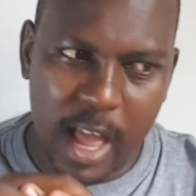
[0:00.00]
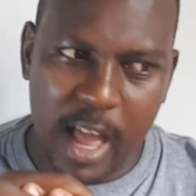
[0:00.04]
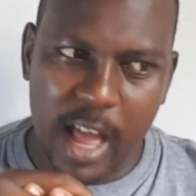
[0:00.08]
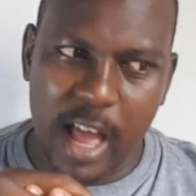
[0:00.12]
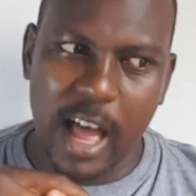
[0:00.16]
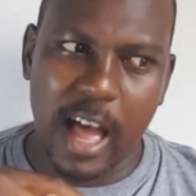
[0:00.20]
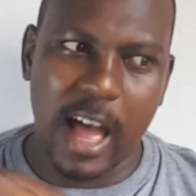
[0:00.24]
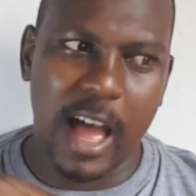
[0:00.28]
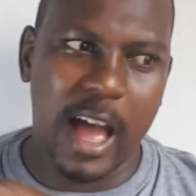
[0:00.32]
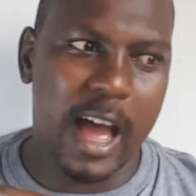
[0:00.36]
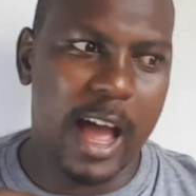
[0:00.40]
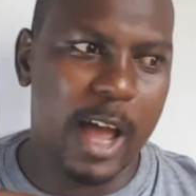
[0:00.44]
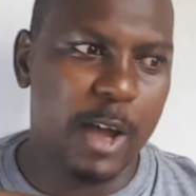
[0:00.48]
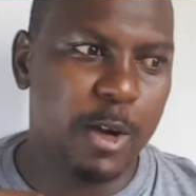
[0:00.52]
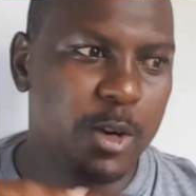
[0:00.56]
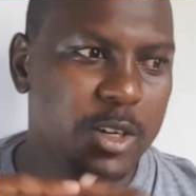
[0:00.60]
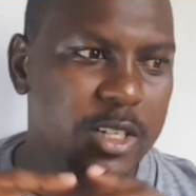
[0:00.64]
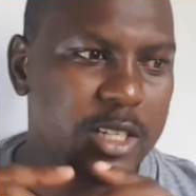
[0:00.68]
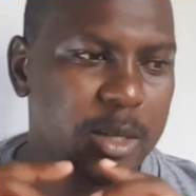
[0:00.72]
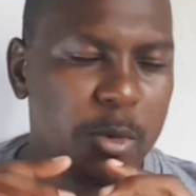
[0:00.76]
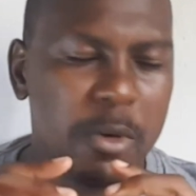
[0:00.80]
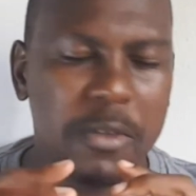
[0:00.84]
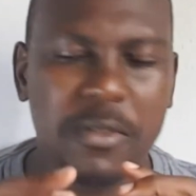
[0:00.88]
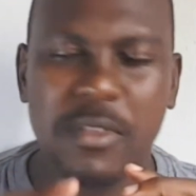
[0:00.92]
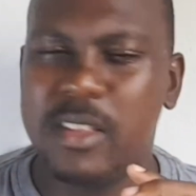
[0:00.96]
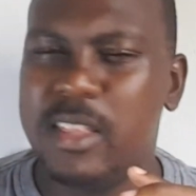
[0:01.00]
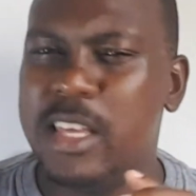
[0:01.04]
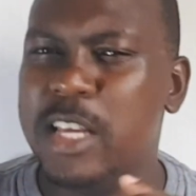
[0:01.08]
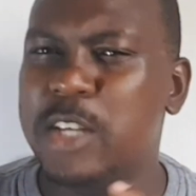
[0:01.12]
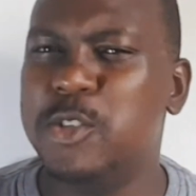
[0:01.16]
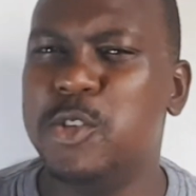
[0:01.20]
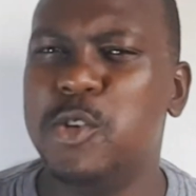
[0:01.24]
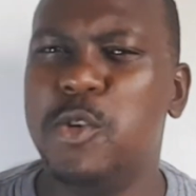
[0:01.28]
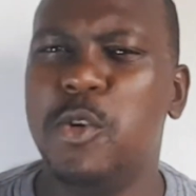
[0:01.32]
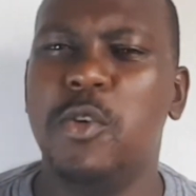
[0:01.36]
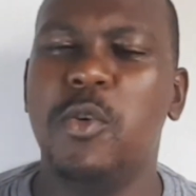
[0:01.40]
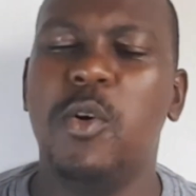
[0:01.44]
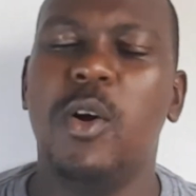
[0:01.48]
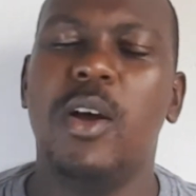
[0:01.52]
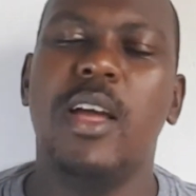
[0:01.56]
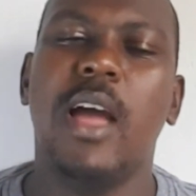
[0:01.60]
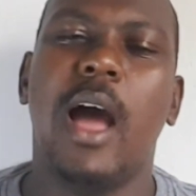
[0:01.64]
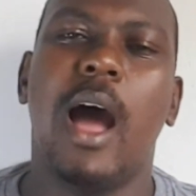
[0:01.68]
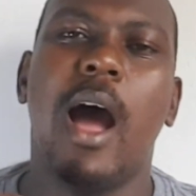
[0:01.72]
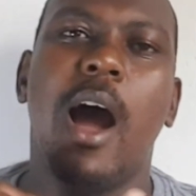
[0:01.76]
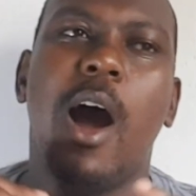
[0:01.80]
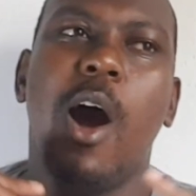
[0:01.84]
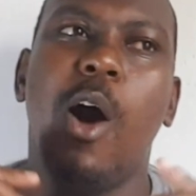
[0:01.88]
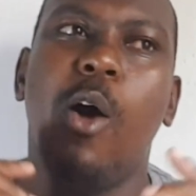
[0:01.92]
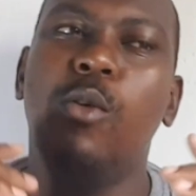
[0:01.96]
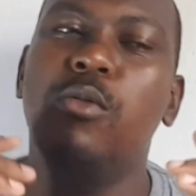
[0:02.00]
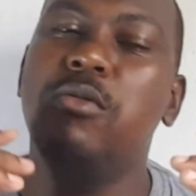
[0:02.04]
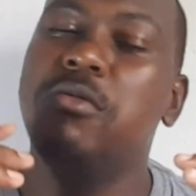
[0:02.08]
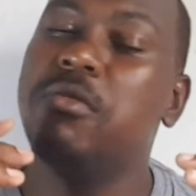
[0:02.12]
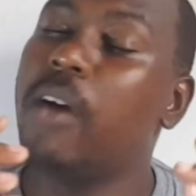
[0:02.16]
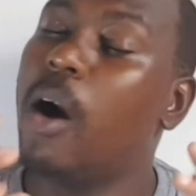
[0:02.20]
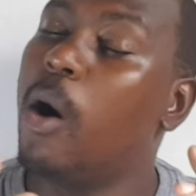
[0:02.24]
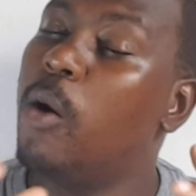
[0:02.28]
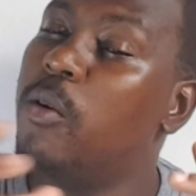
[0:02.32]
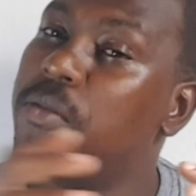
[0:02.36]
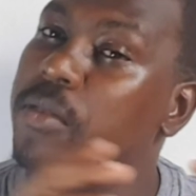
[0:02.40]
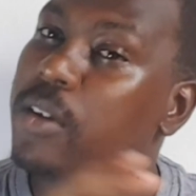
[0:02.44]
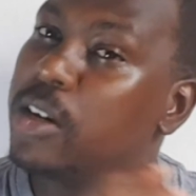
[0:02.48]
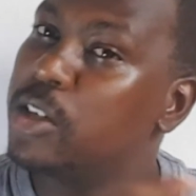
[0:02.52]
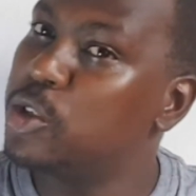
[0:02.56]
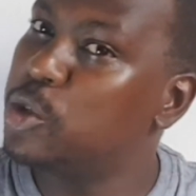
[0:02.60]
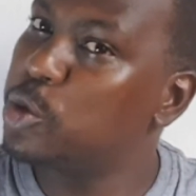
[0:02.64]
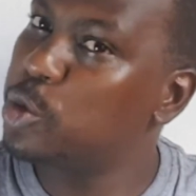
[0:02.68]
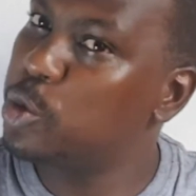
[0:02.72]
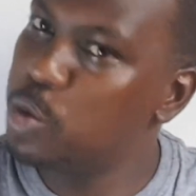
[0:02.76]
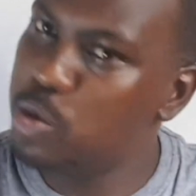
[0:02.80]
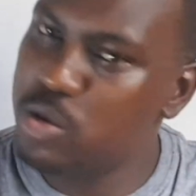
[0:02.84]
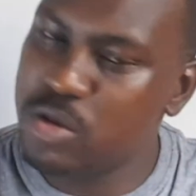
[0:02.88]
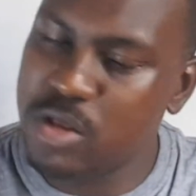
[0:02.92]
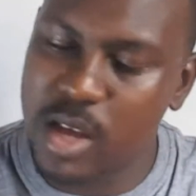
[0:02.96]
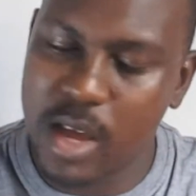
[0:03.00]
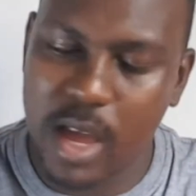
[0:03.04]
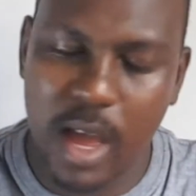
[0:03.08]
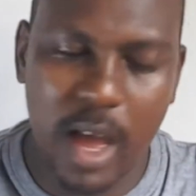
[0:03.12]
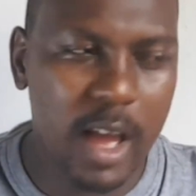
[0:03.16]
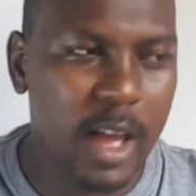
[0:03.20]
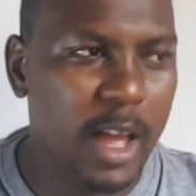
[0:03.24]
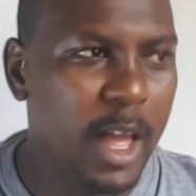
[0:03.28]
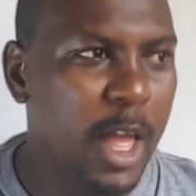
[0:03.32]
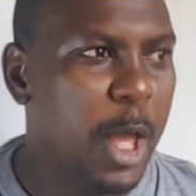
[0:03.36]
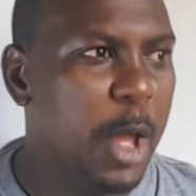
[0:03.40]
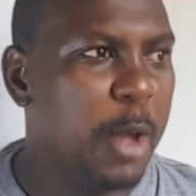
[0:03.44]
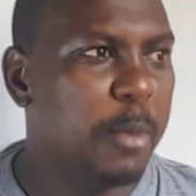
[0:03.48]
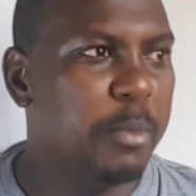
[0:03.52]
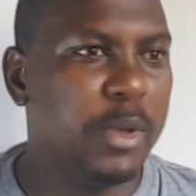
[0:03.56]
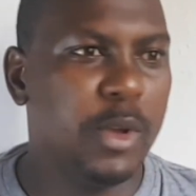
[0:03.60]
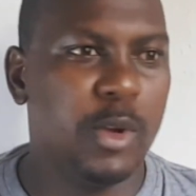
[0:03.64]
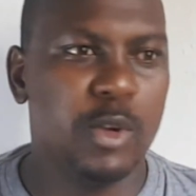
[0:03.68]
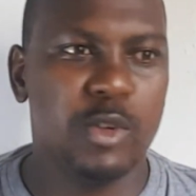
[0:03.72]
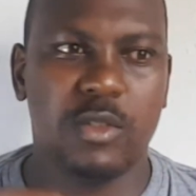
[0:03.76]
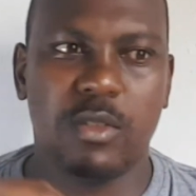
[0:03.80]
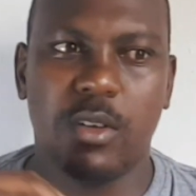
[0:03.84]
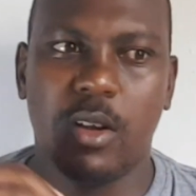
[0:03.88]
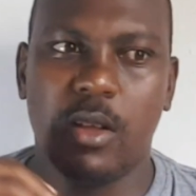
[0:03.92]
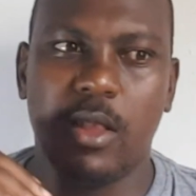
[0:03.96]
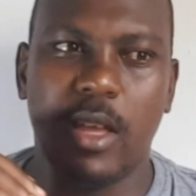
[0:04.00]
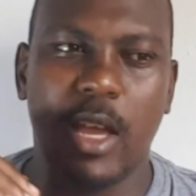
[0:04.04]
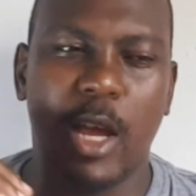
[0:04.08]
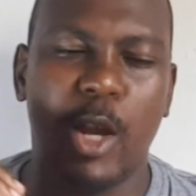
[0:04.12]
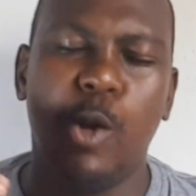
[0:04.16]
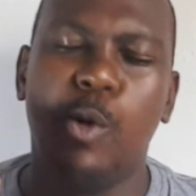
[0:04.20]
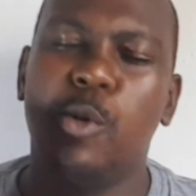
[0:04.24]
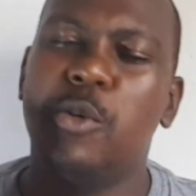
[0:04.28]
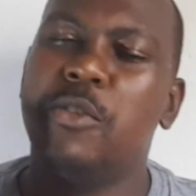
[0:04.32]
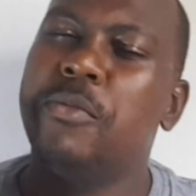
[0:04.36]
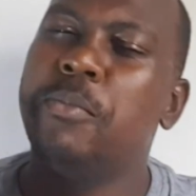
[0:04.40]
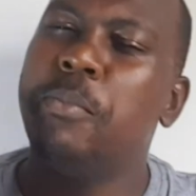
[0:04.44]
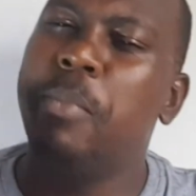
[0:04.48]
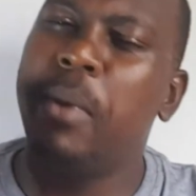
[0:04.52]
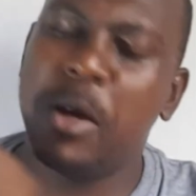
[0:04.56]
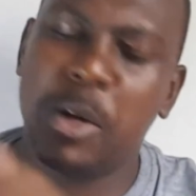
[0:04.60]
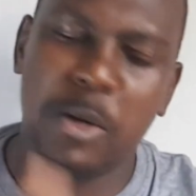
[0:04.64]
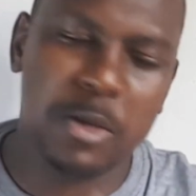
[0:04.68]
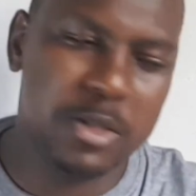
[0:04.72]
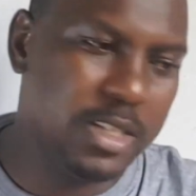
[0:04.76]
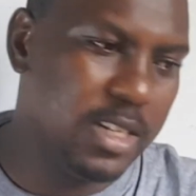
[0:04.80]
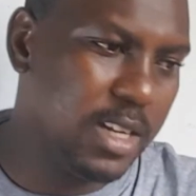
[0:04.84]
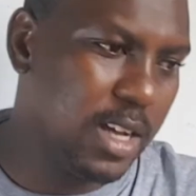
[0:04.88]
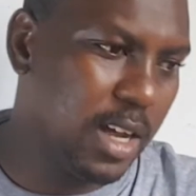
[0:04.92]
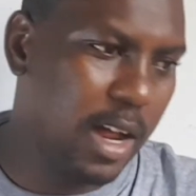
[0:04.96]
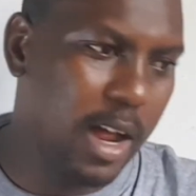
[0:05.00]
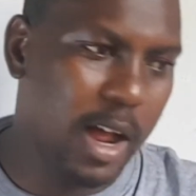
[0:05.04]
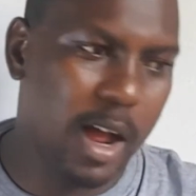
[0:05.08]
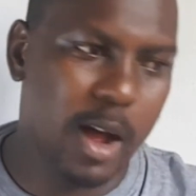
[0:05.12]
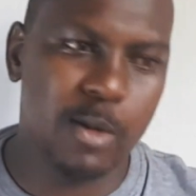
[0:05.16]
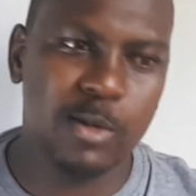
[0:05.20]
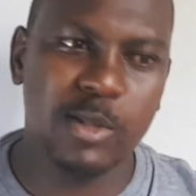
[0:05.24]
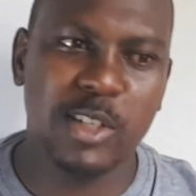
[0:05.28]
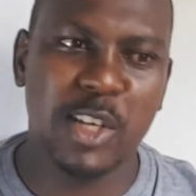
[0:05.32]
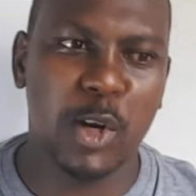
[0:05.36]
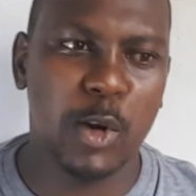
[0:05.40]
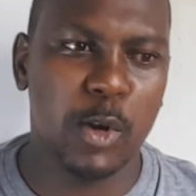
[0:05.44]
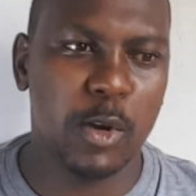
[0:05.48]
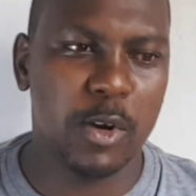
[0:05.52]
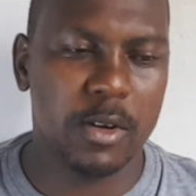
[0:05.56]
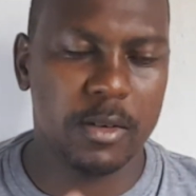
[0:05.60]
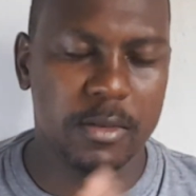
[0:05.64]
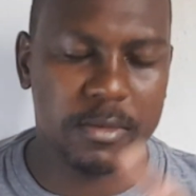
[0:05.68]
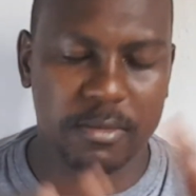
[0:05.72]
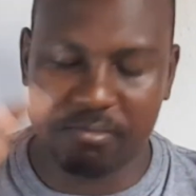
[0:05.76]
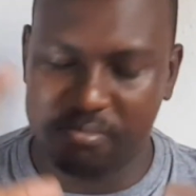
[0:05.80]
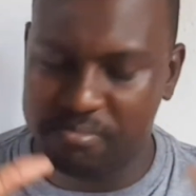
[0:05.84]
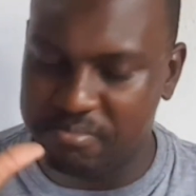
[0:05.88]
Some of the things you don't know how far true they are, because there are a lot of parody accounts, there are a lot of